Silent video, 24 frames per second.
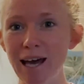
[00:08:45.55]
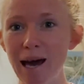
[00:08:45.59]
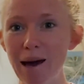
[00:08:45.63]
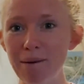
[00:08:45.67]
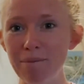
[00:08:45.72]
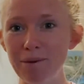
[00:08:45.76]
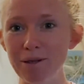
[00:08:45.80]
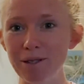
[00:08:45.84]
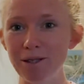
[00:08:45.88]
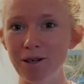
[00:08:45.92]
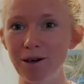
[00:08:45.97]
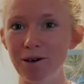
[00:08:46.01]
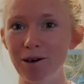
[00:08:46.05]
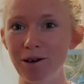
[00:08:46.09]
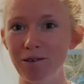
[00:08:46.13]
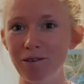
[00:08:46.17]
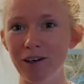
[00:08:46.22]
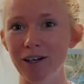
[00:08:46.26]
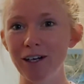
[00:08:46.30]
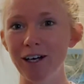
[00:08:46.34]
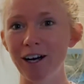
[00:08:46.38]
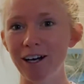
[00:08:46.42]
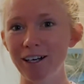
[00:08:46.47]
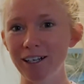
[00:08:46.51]
episode of
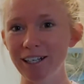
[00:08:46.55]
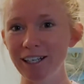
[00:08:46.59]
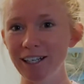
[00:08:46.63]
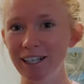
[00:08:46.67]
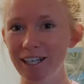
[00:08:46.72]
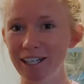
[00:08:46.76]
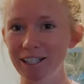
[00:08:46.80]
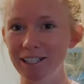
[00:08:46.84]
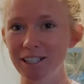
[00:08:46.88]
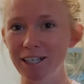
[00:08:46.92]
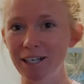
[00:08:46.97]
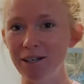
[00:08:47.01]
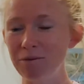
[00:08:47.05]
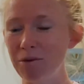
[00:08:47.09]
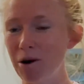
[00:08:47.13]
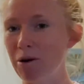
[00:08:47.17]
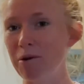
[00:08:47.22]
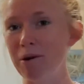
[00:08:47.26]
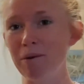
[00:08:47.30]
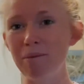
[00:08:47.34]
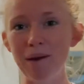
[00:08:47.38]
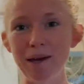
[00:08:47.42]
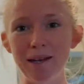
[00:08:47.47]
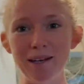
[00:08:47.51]
our garden kitchen where
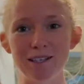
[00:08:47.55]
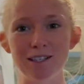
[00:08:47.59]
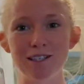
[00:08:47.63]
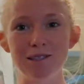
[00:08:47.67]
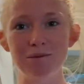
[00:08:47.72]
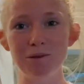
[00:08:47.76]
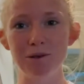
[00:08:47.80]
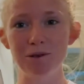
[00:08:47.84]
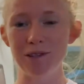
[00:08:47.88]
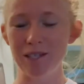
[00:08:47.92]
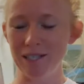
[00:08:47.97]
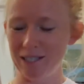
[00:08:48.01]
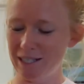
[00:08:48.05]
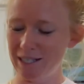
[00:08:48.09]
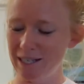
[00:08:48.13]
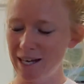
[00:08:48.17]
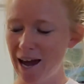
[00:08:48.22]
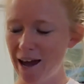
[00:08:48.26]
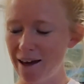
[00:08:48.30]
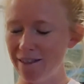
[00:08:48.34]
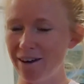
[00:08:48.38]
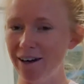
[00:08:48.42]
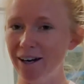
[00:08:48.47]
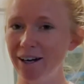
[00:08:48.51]
we made a smoothie
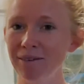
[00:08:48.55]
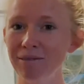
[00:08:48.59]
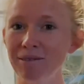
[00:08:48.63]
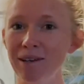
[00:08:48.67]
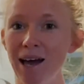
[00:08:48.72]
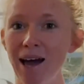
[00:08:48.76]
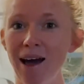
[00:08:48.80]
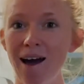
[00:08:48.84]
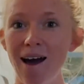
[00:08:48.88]
together.